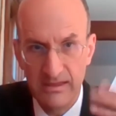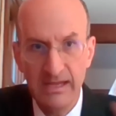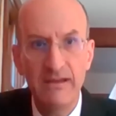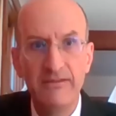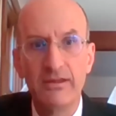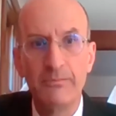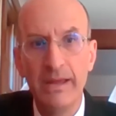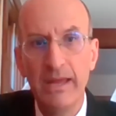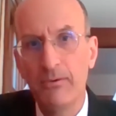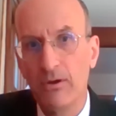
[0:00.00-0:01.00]
needs of the
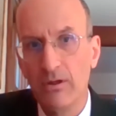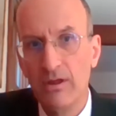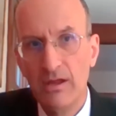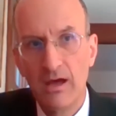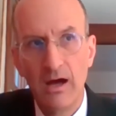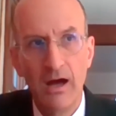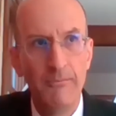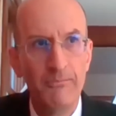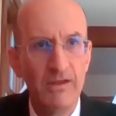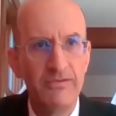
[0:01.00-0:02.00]
people,
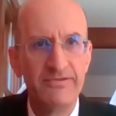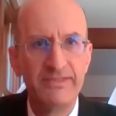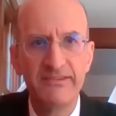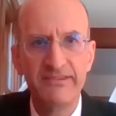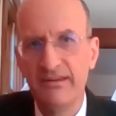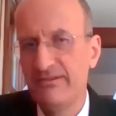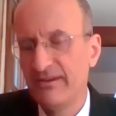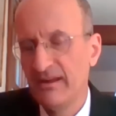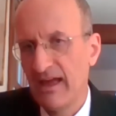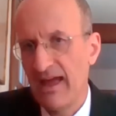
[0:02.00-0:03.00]
that this
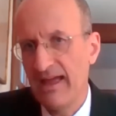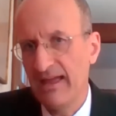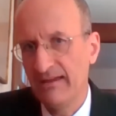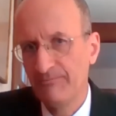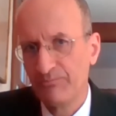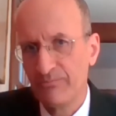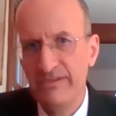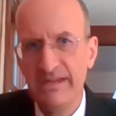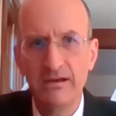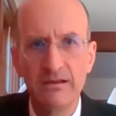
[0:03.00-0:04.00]
is a
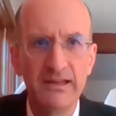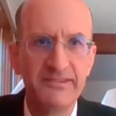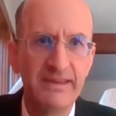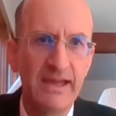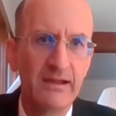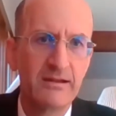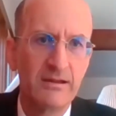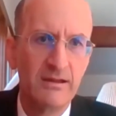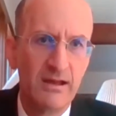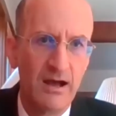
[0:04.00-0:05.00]
nihilistic
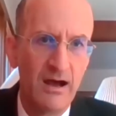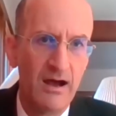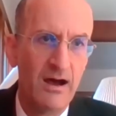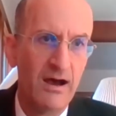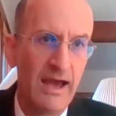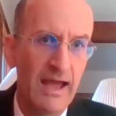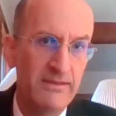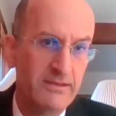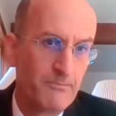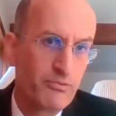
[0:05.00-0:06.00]

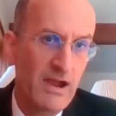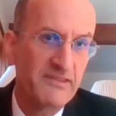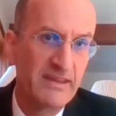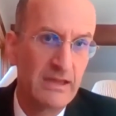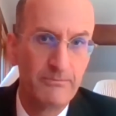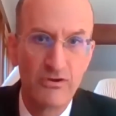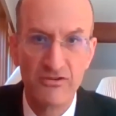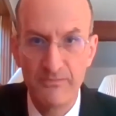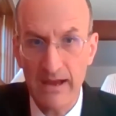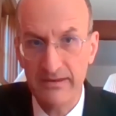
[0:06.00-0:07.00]
and depressing
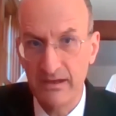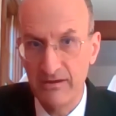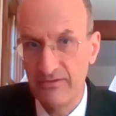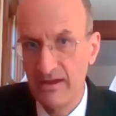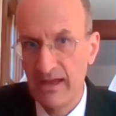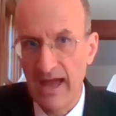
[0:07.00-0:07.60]
perspective.